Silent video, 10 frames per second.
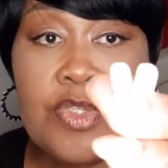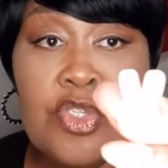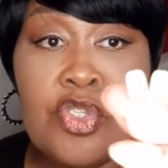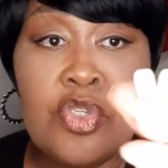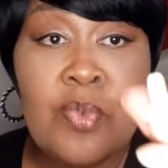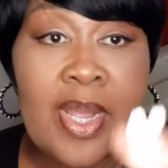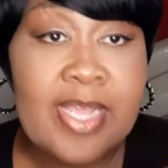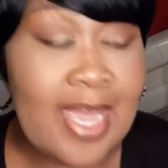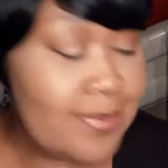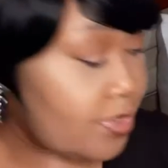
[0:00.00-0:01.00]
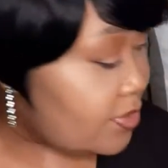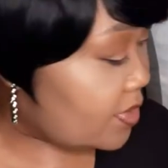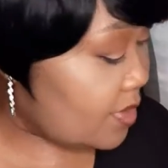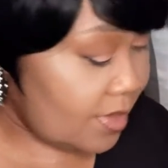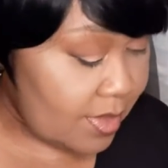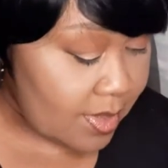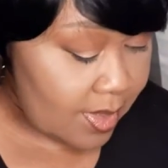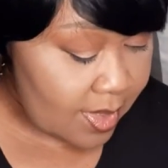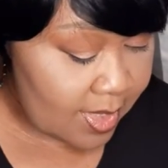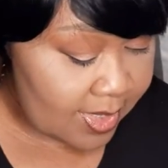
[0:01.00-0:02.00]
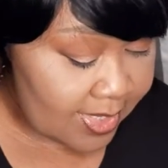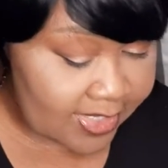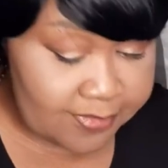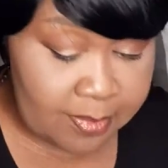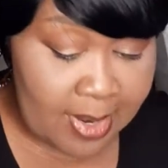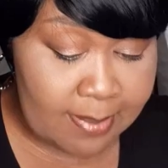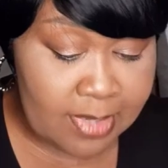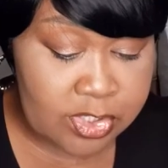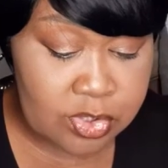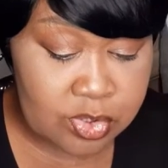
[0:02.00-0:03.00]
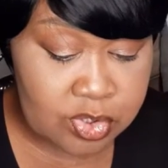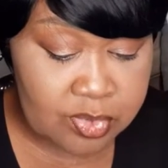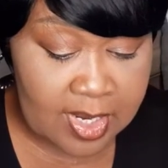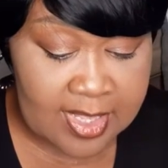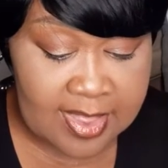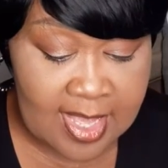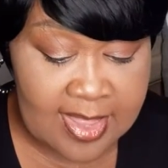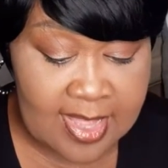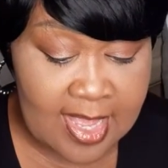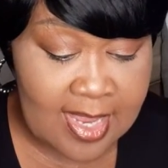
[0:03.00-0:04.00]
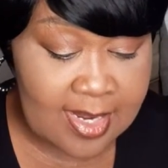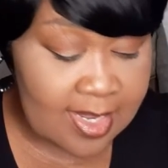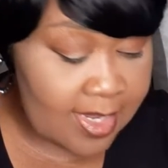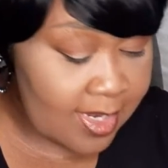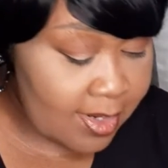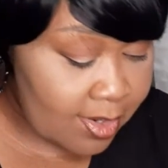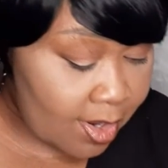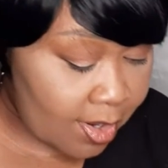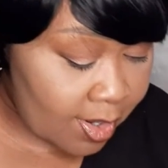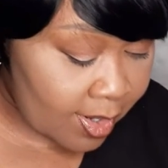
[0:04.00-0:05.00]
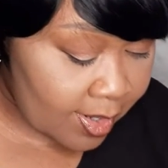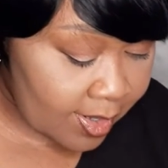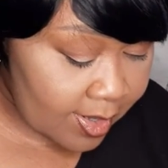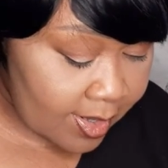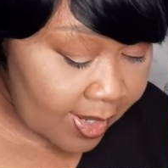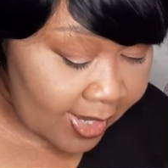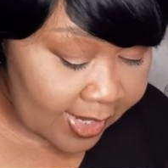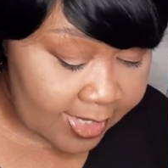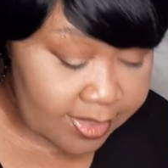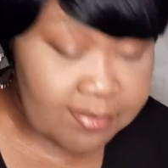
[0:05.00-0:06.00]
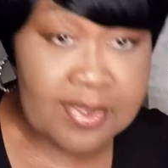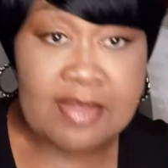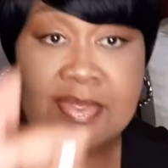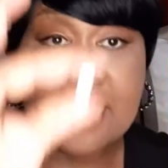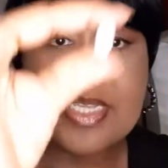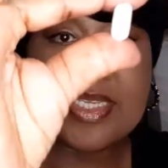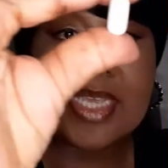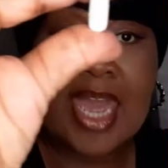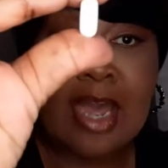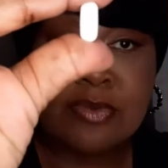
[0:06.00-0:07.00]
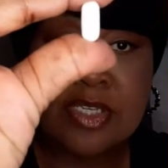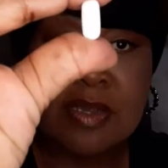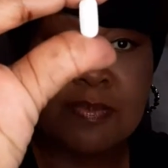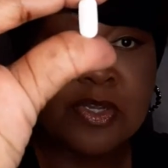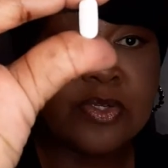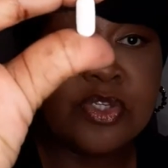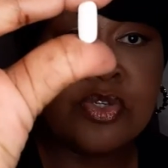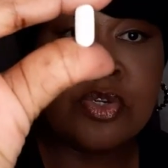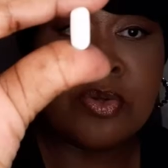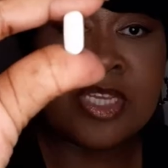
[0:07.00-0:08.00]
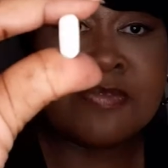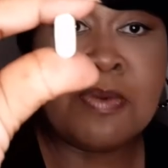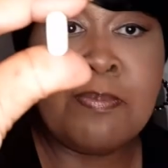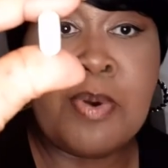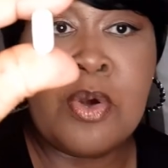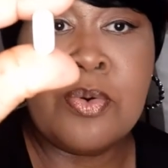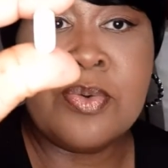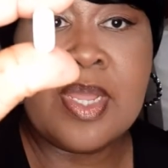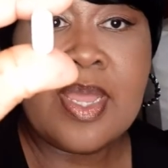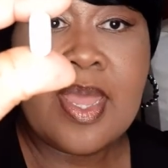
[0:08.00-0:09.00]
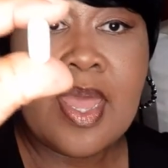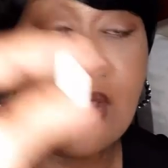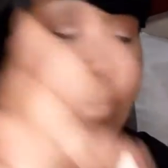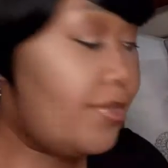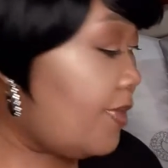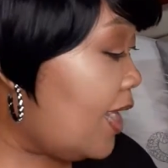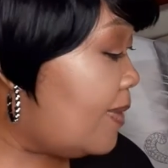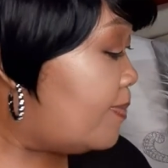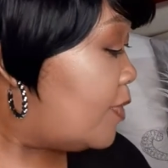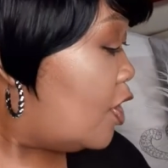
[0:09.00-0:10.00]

There's 2 white capsules, and that's for my muscle strength. And then here I got 3 of these calcium pills, and that's for bone health, right?